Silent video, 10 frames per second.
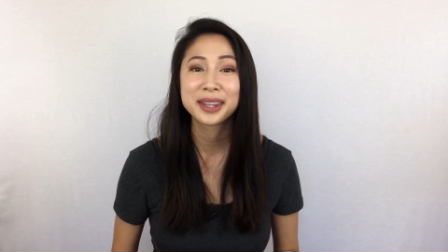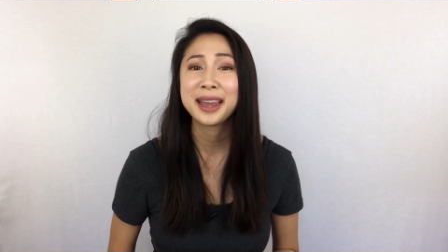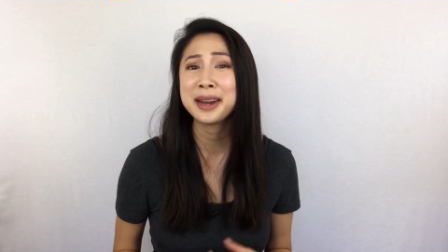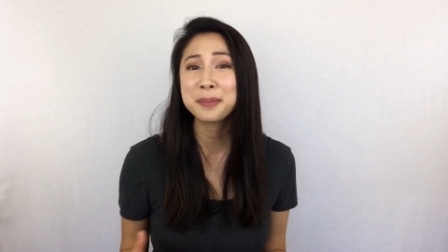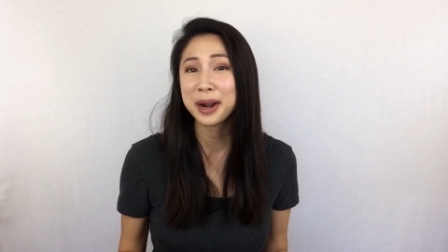
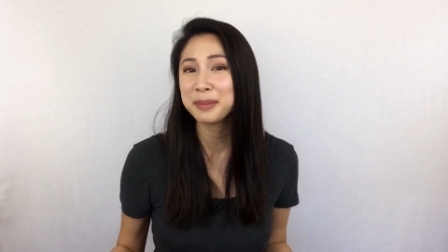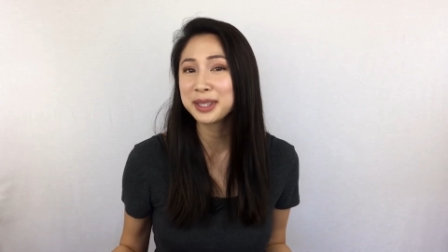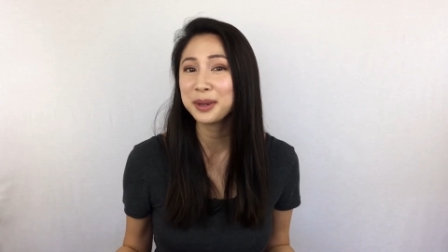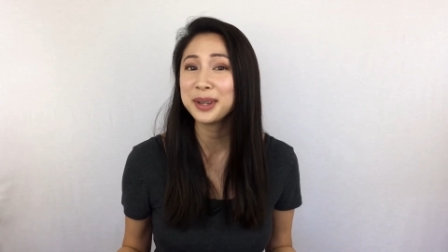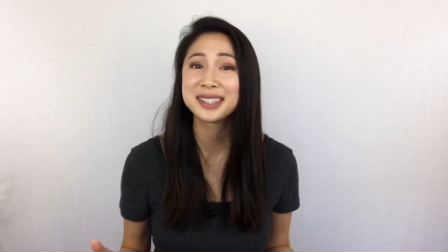And I promise
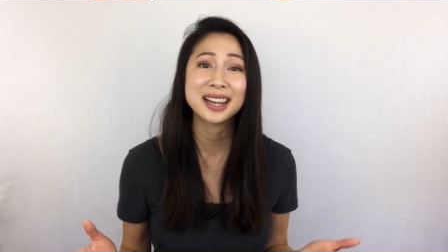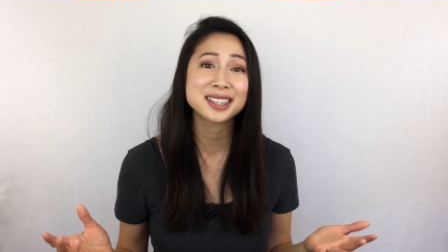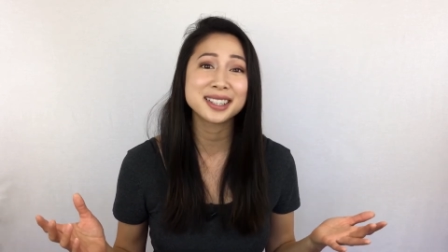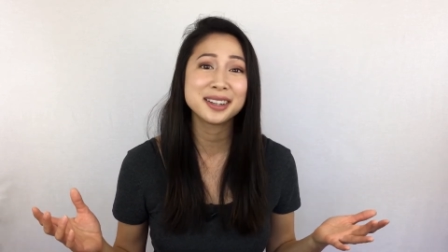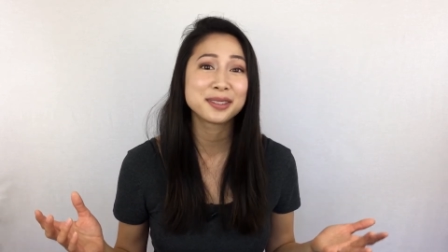you, it's
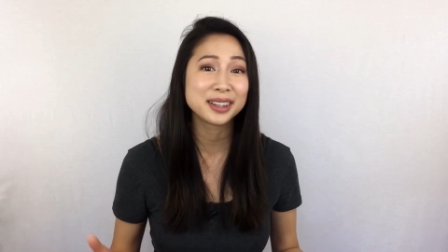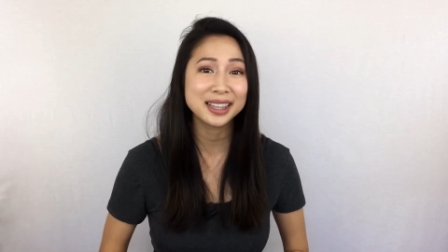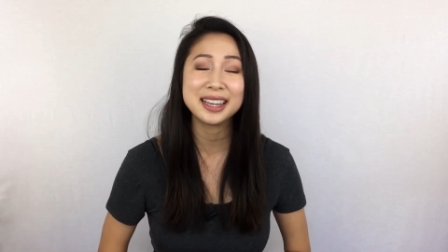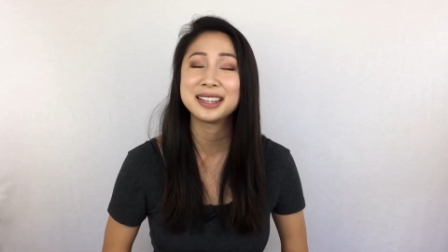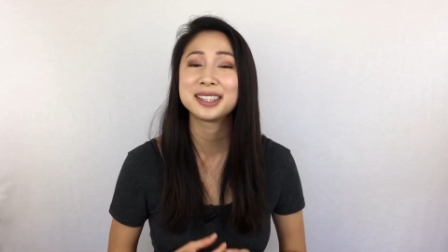actually
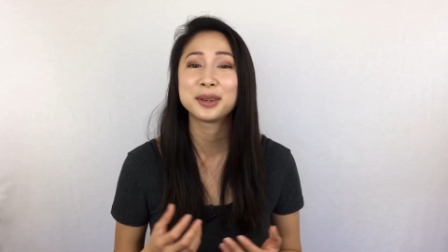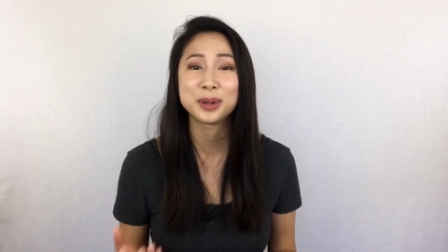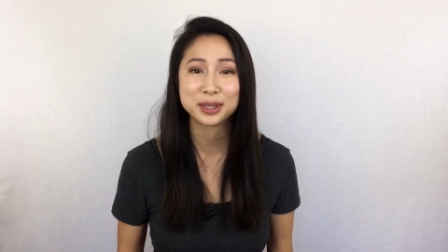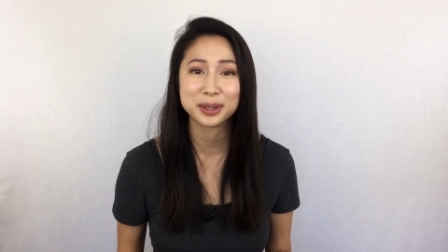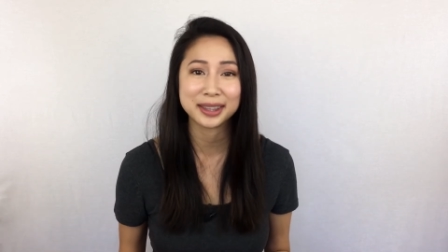really easy
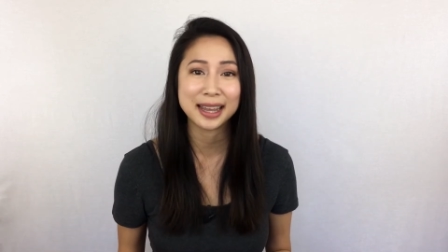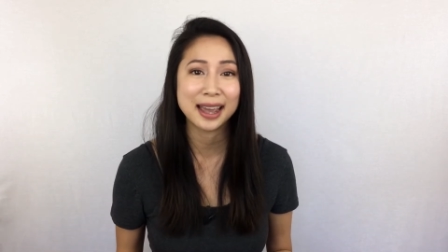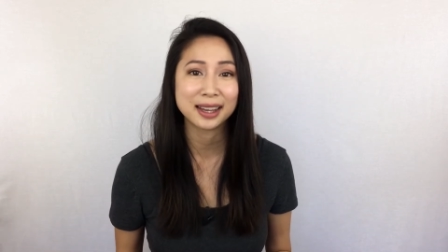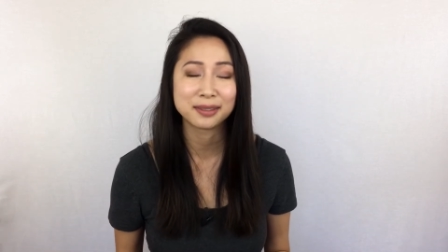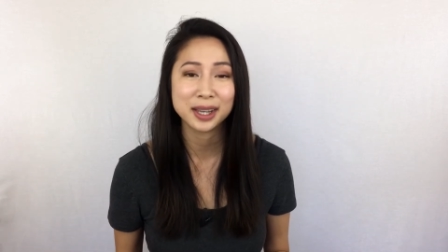once you get the
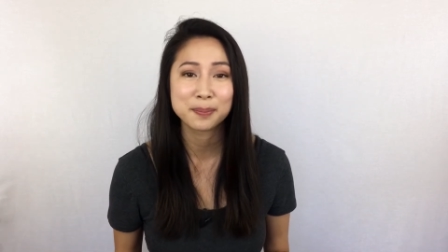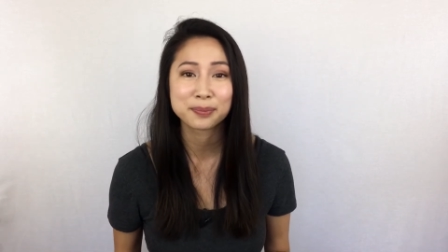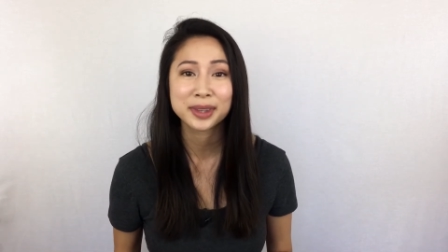hang of it.